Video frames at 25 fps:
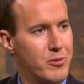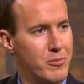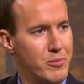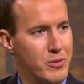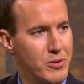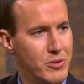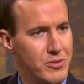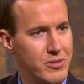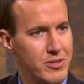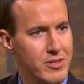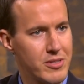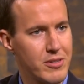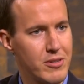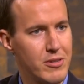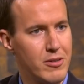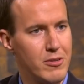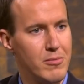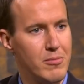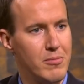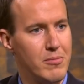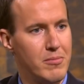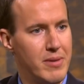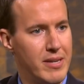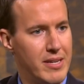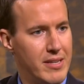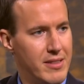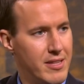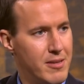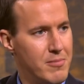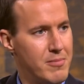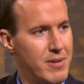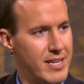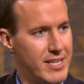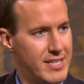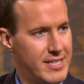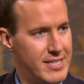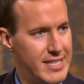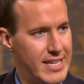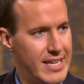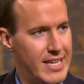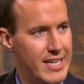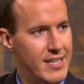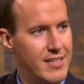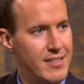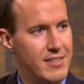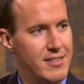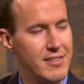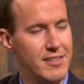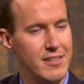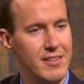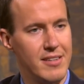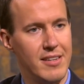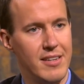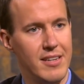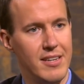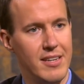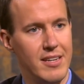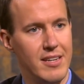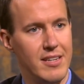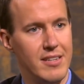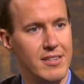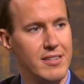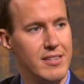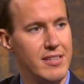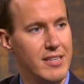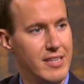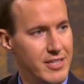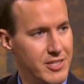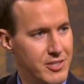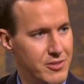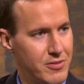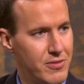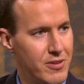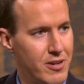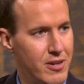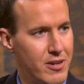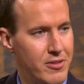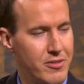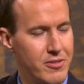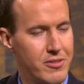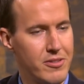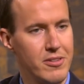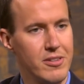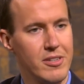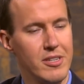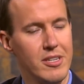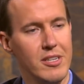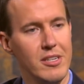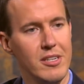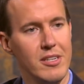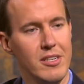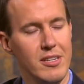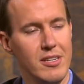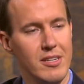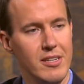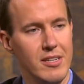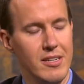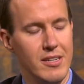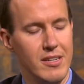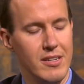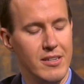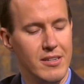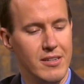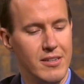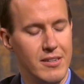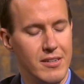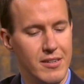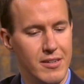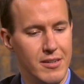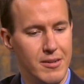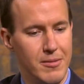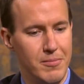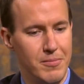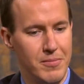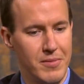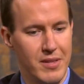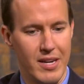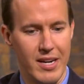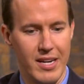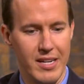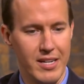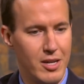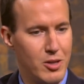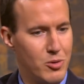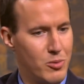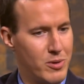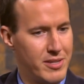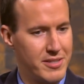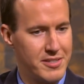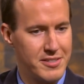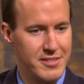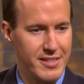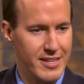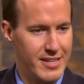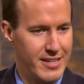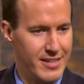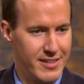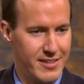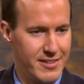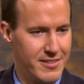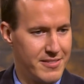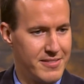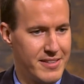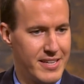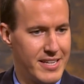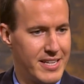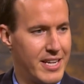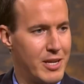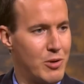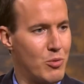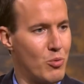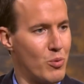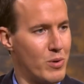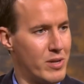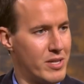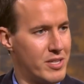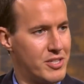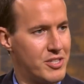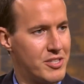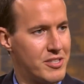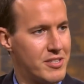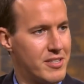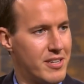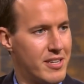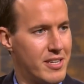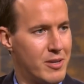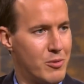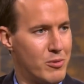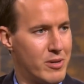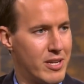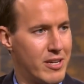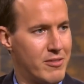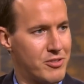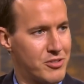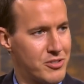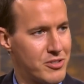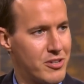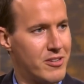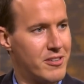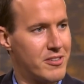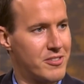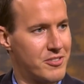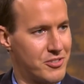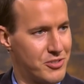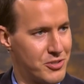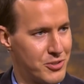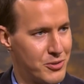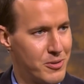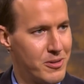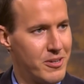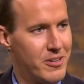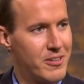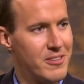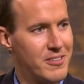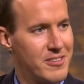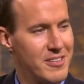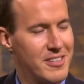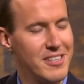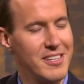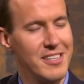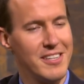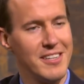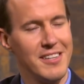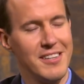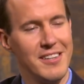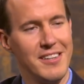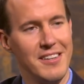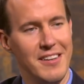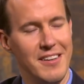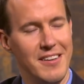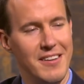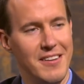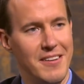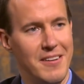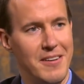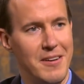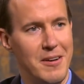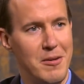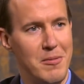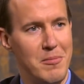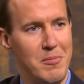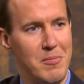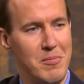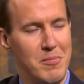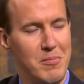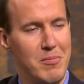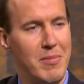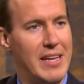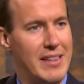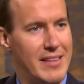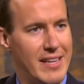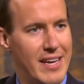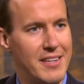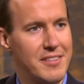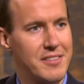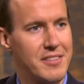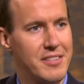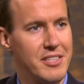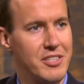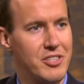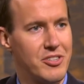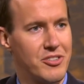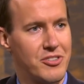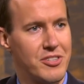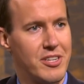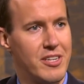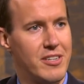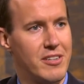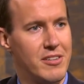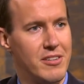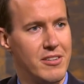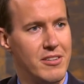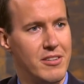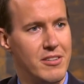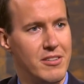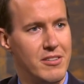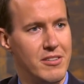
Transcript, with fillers: were musical, mainly my dad and his father. Um, I always say that I wished I would have started sooner. Mm-hmm. um, my last teacher said,